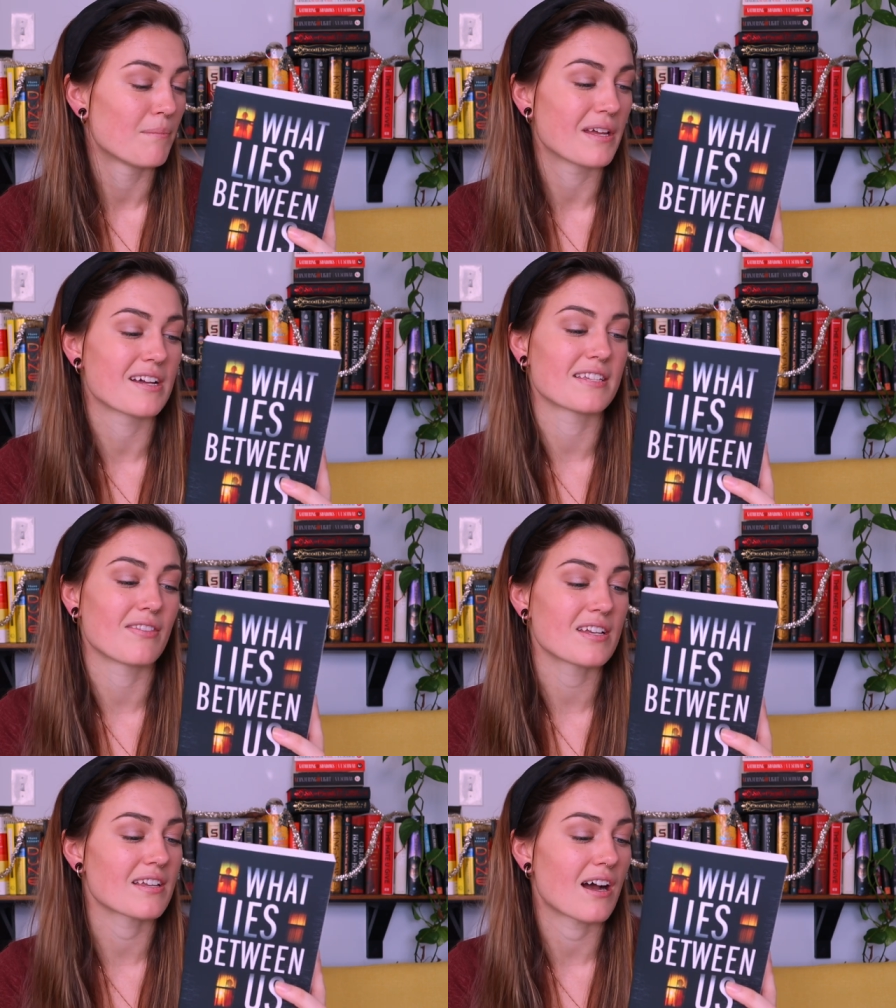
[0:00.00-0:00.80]
Because in
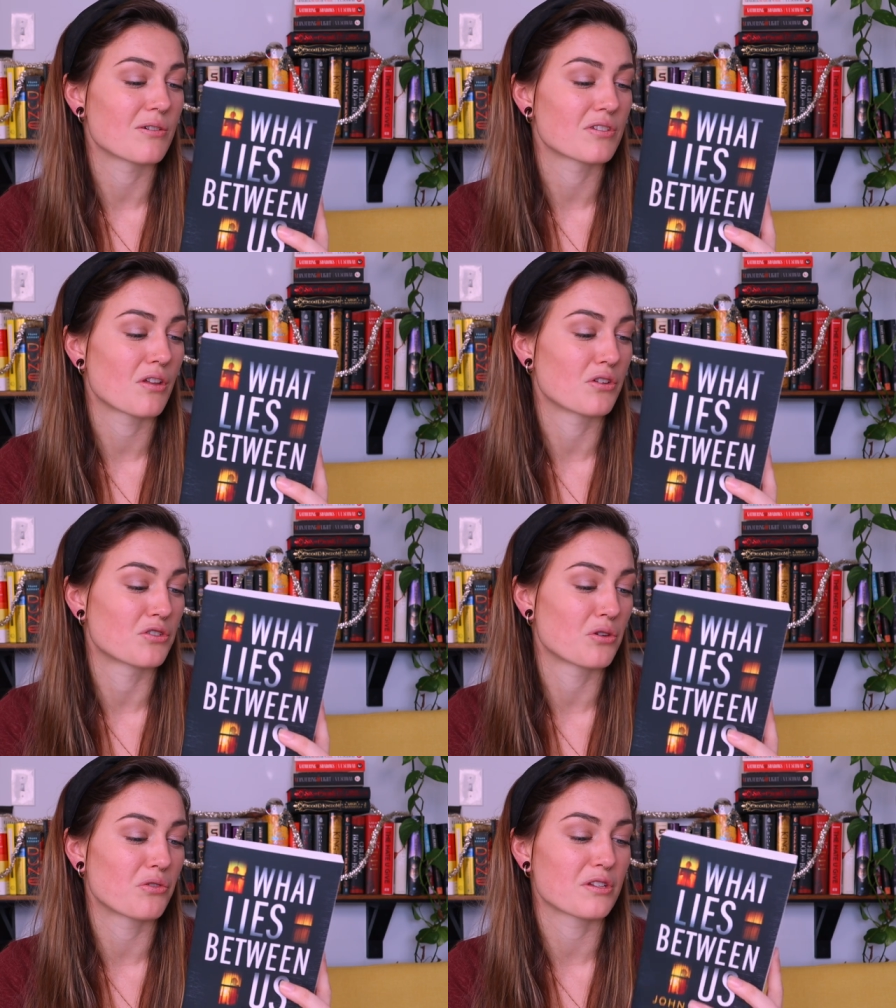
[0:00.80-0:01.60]
this house, the
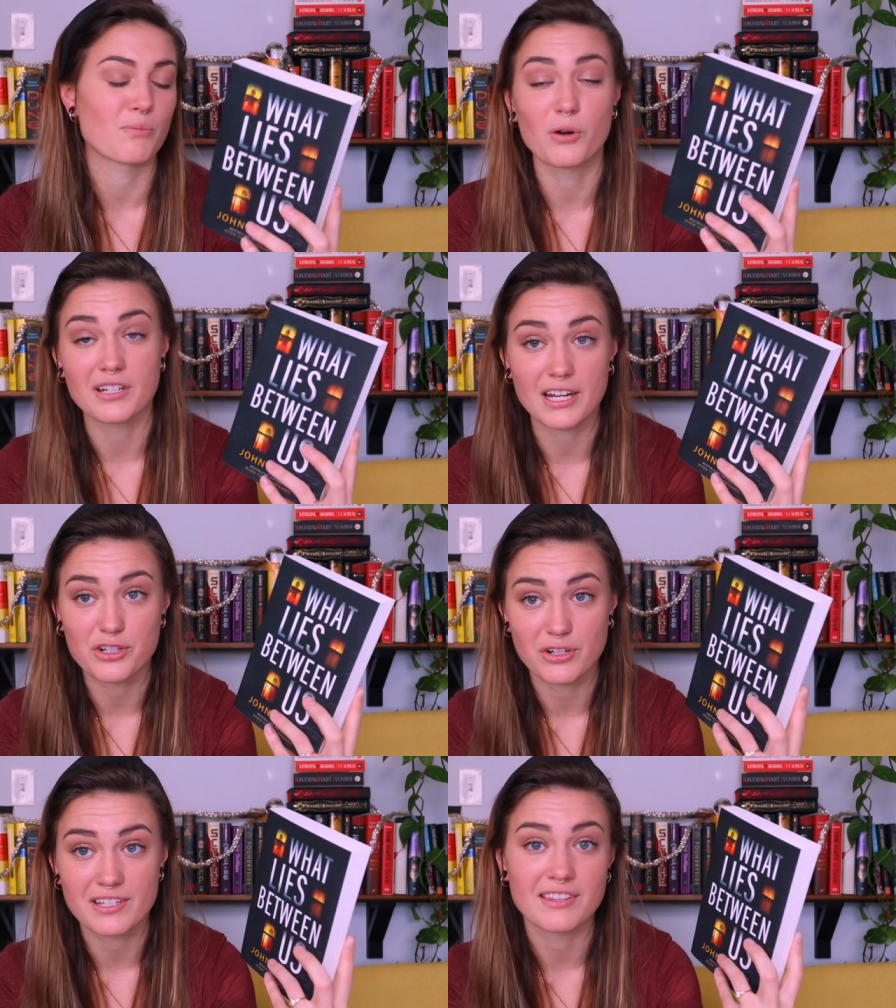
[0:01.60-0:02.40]
truth is more
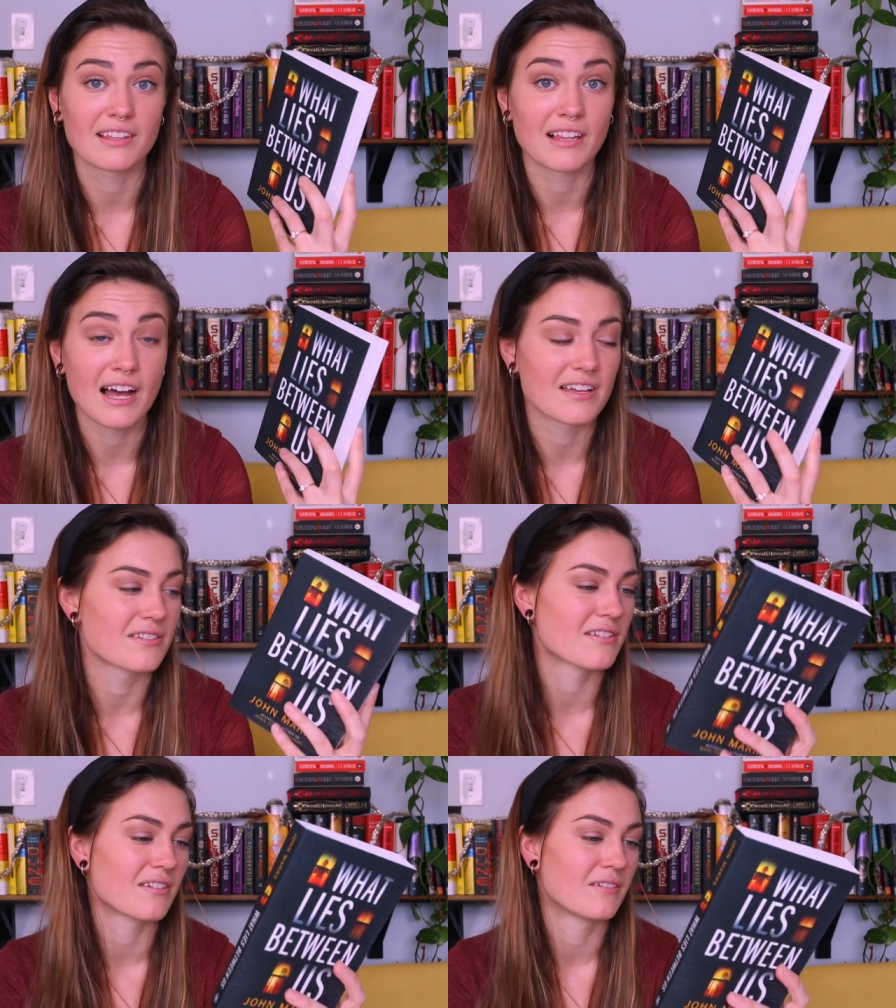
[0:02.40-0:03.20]
dangerous than
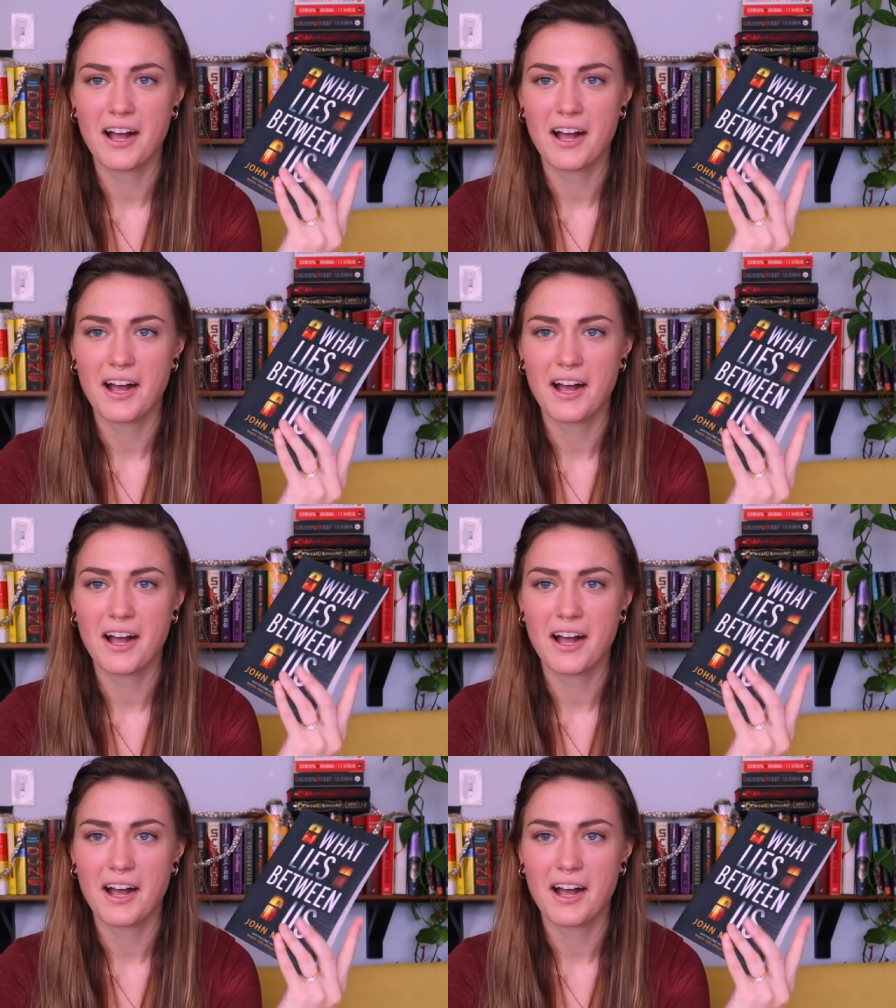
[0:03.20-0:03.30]
lies.